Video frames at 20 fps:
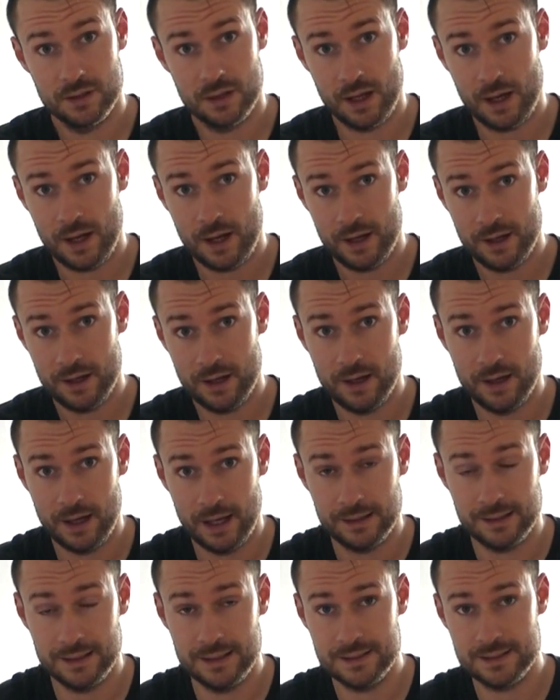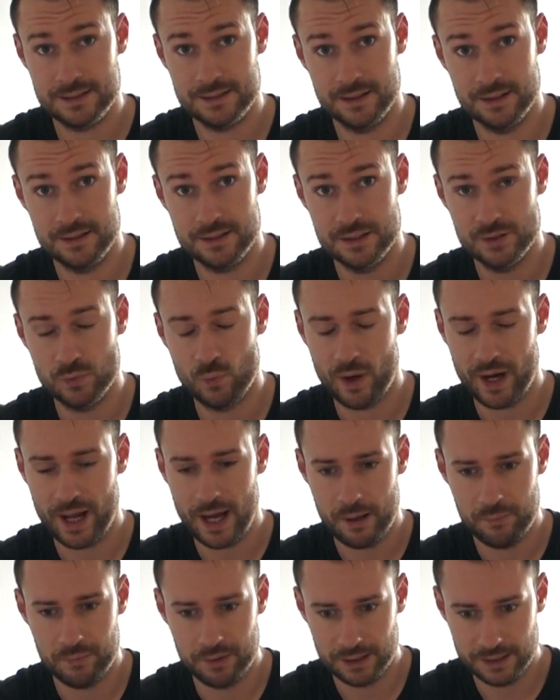At least this is what
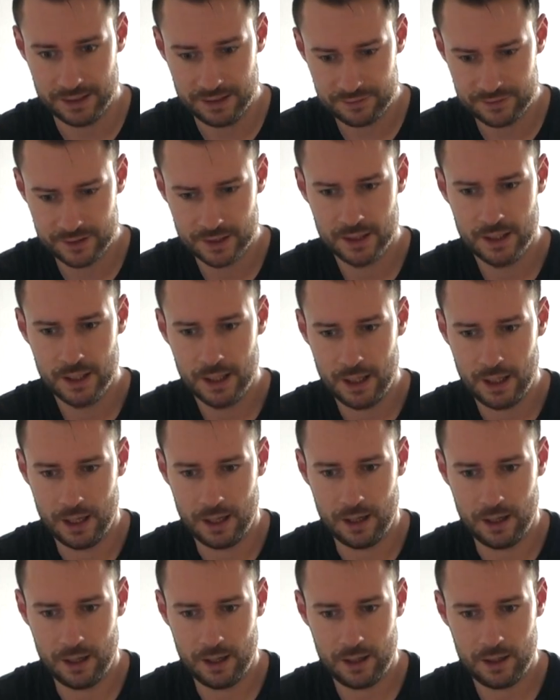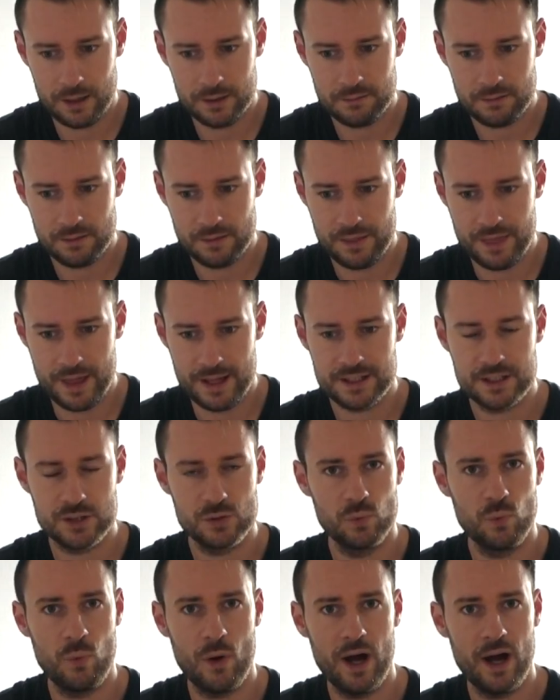I believe, and that's
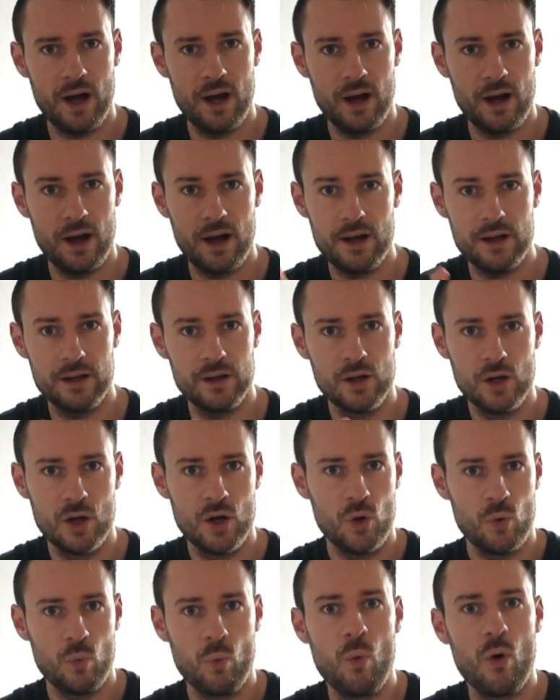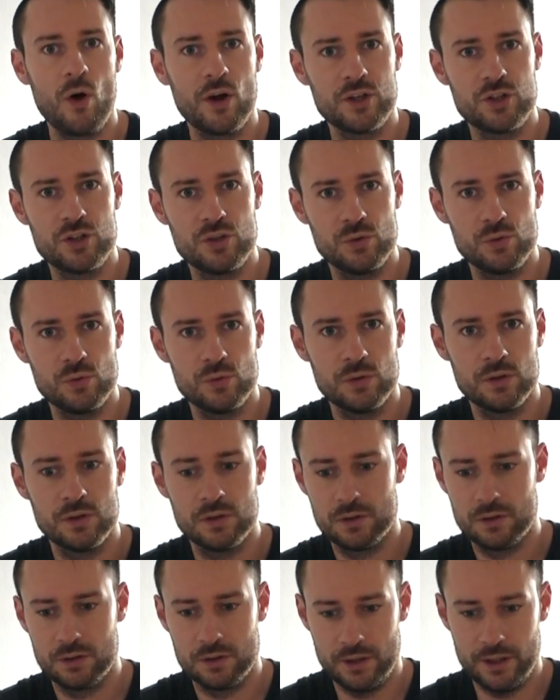why I want to
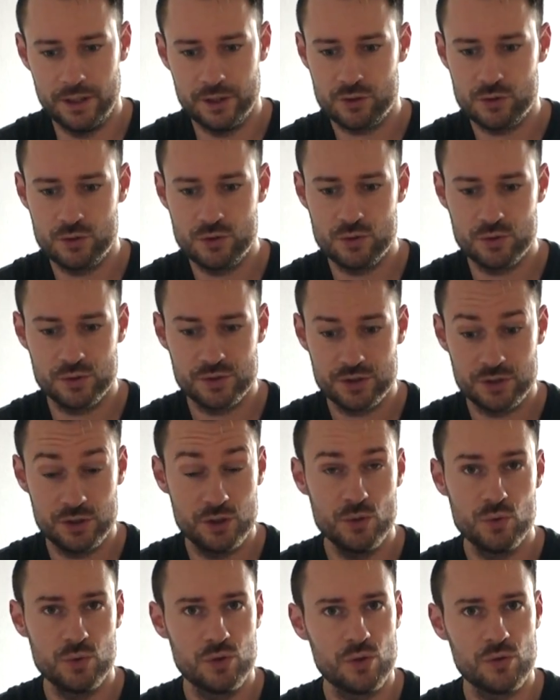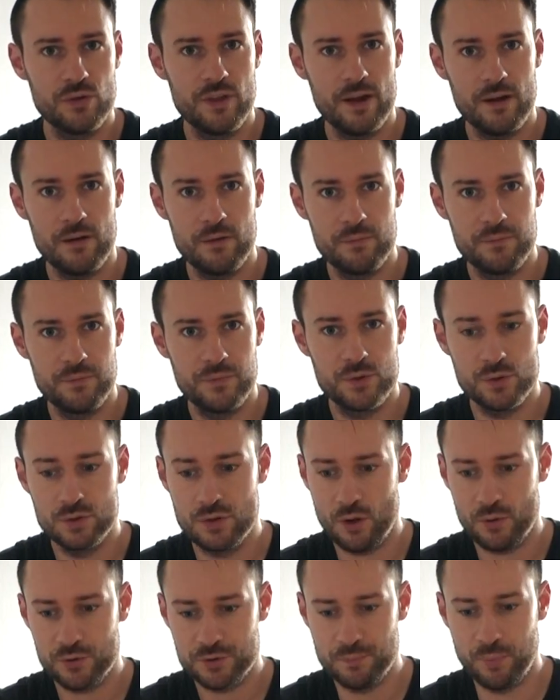introduce you to
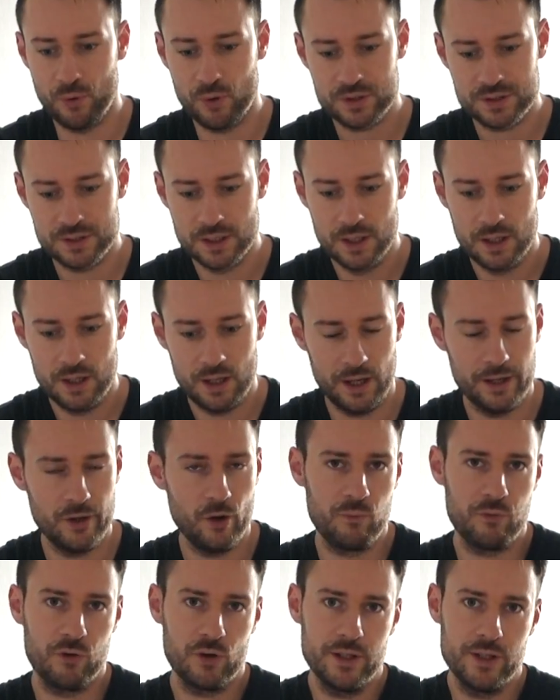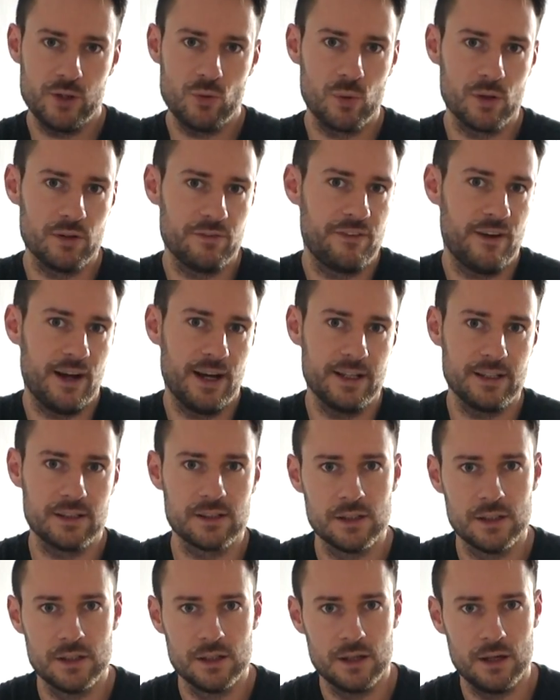those books, and hopefully you will find
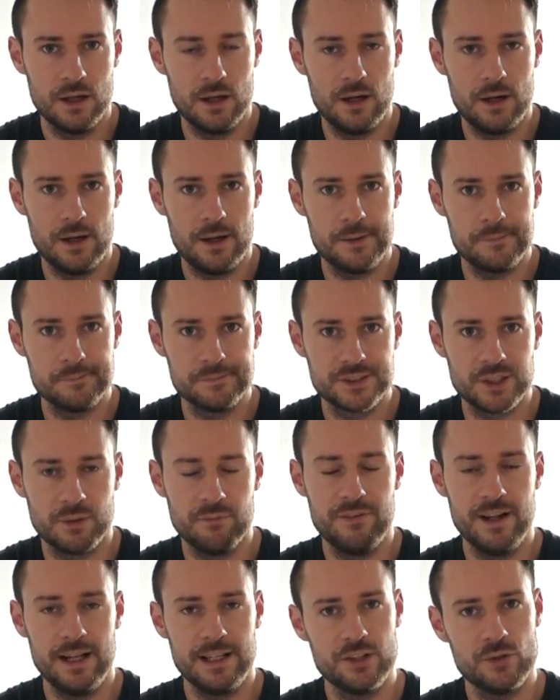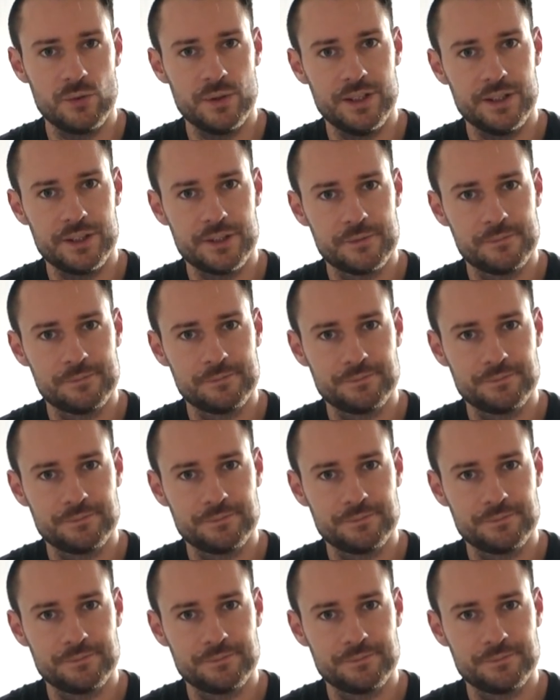some value in it.